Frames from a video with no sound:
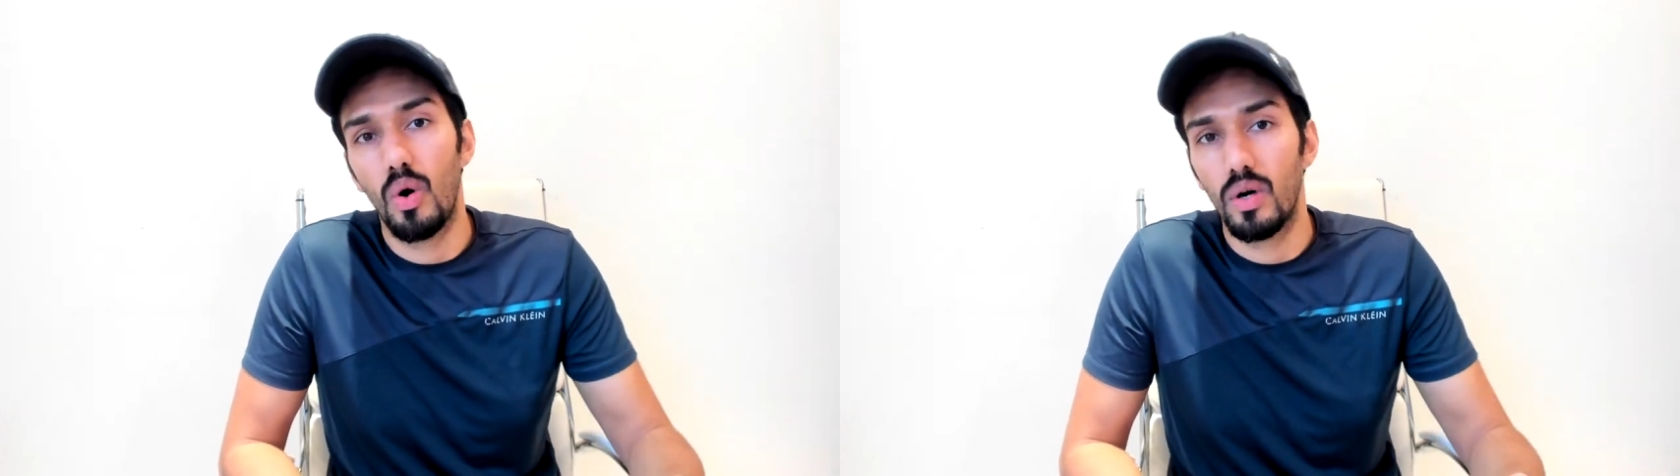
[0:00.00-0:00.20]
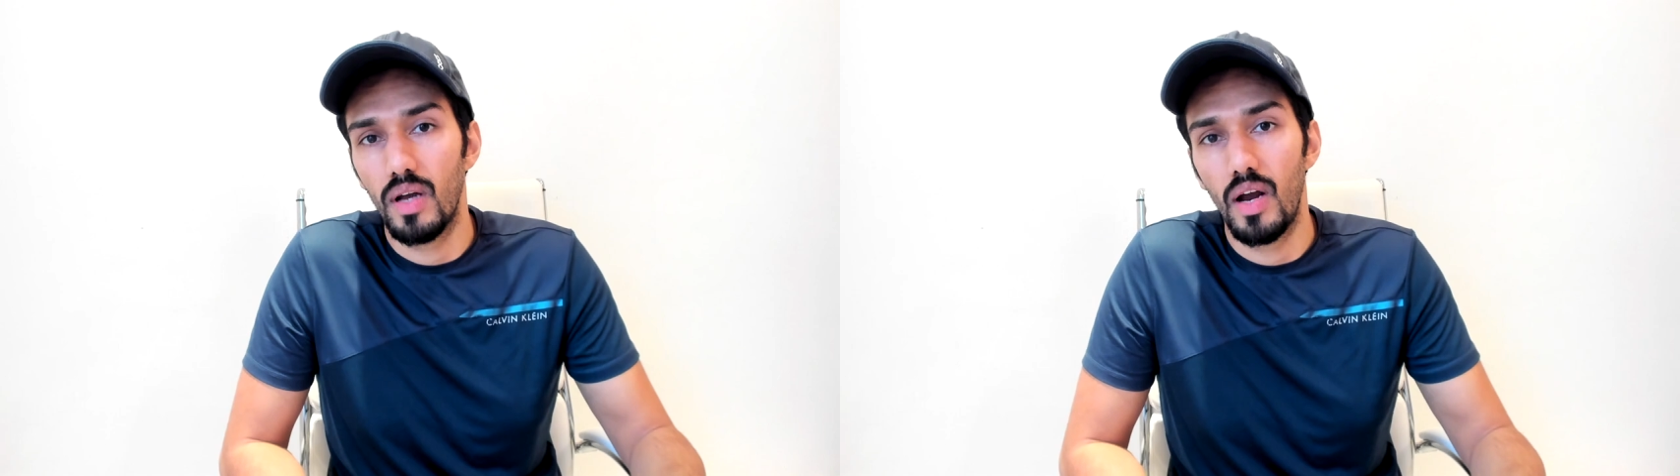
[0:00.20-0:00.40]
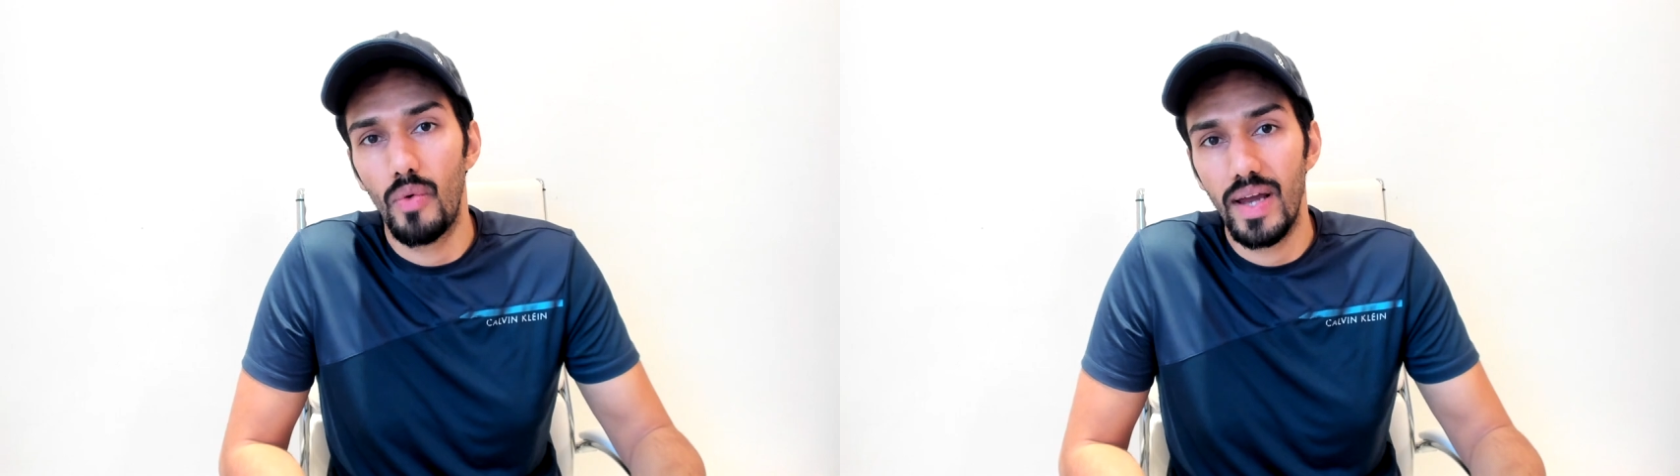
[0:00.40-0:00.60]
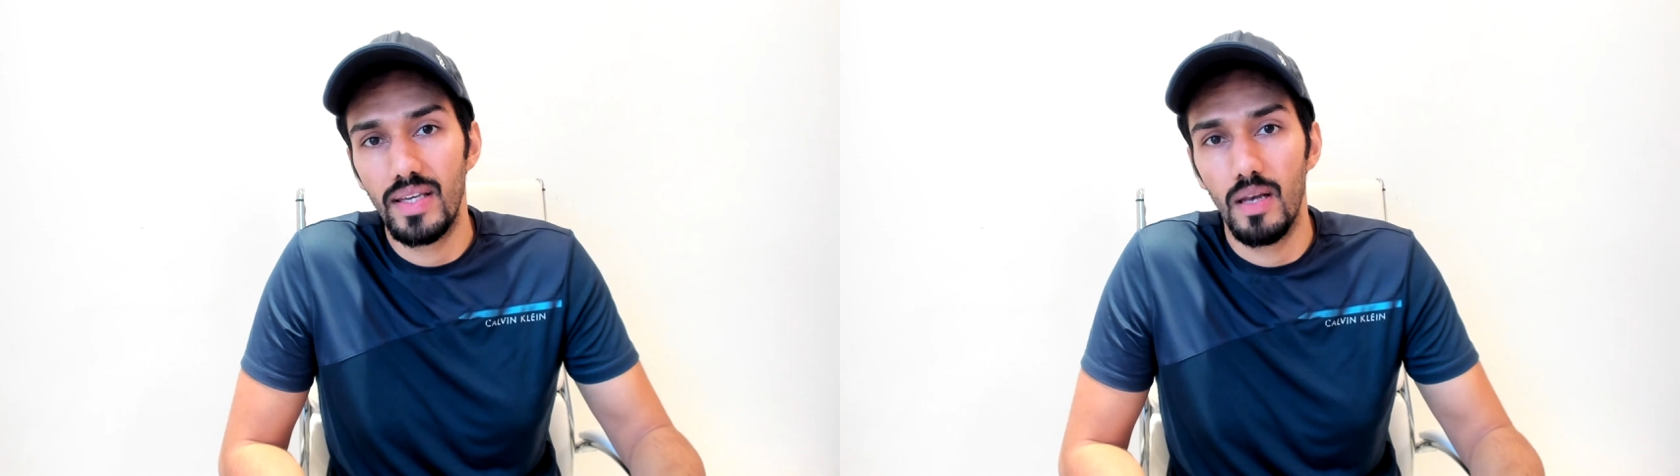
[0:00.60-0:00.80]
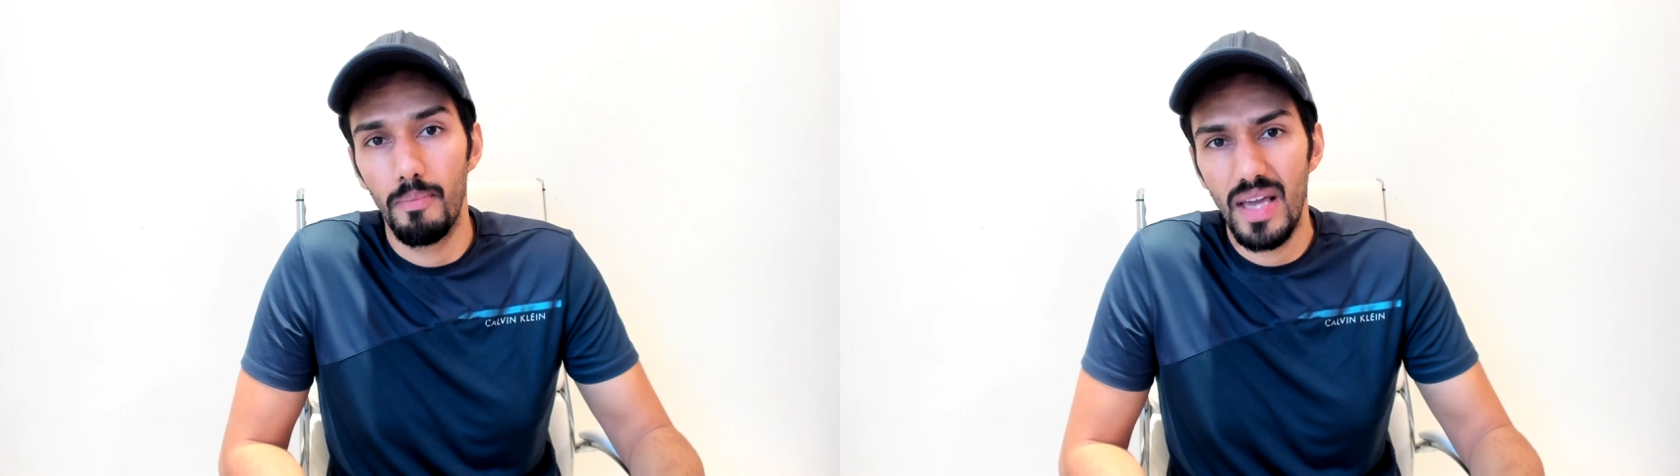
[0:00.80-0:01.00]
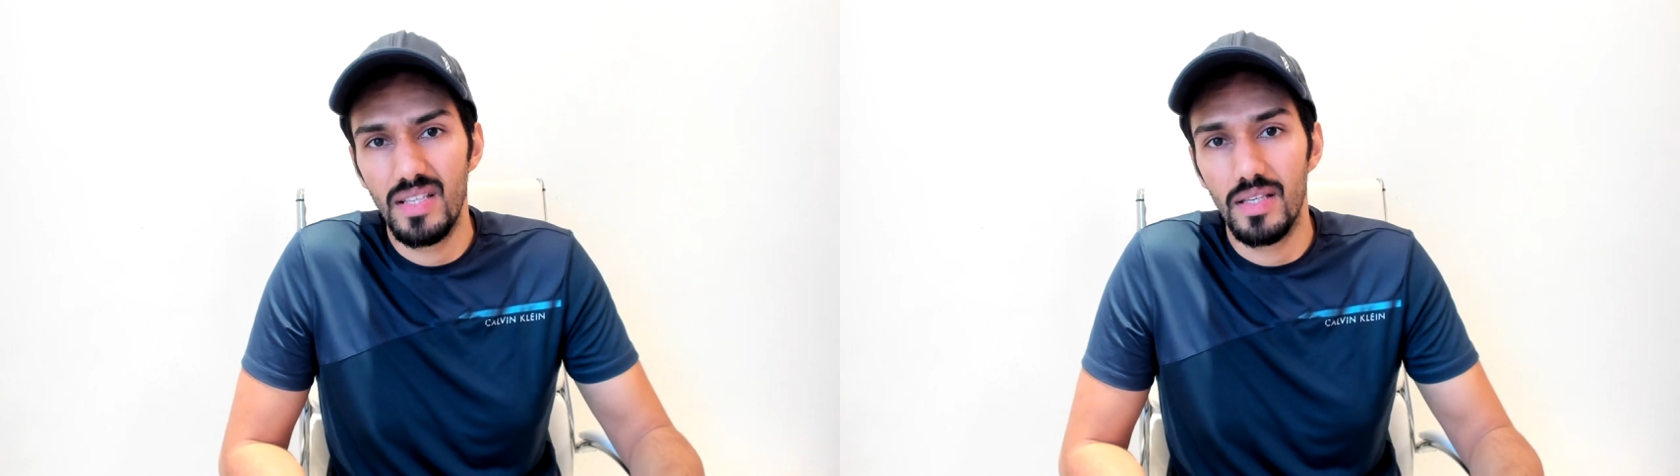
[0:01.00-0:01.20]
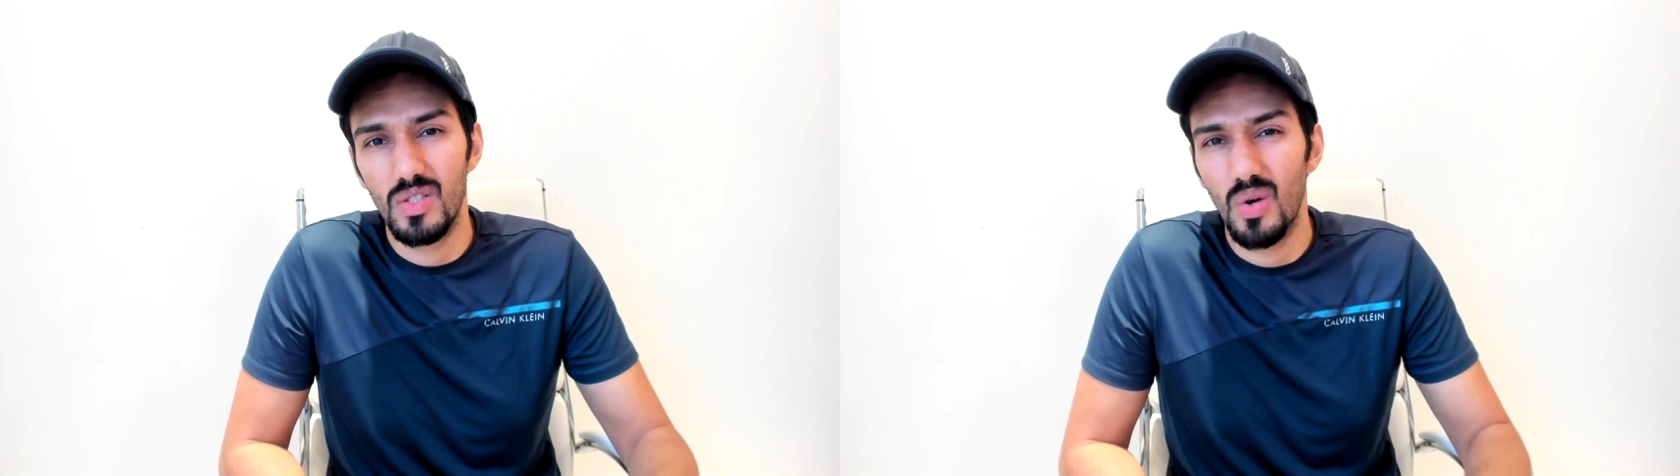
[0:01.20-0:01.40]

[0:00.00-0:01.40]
on a regular basis.